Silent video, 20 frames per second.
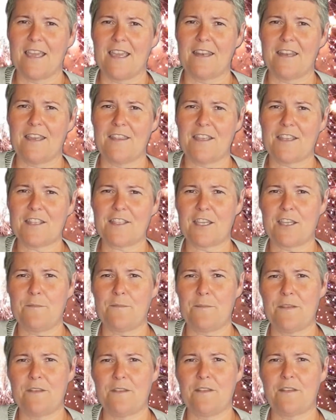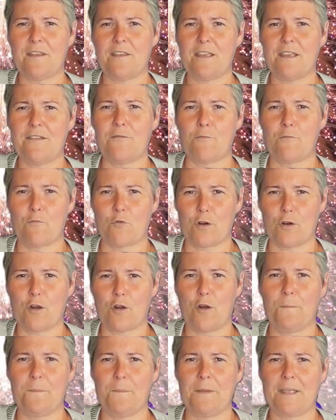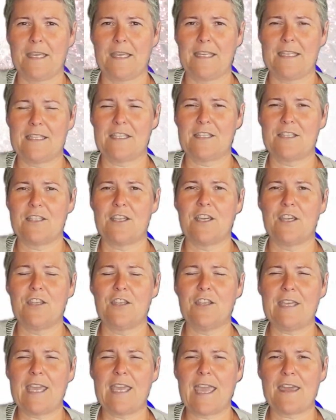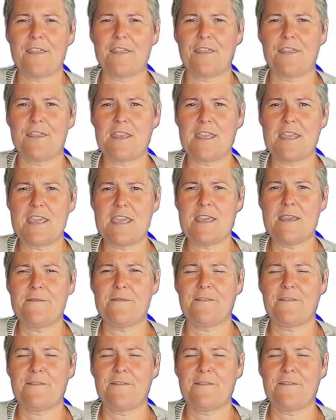Now this can be even more complicated. You get 3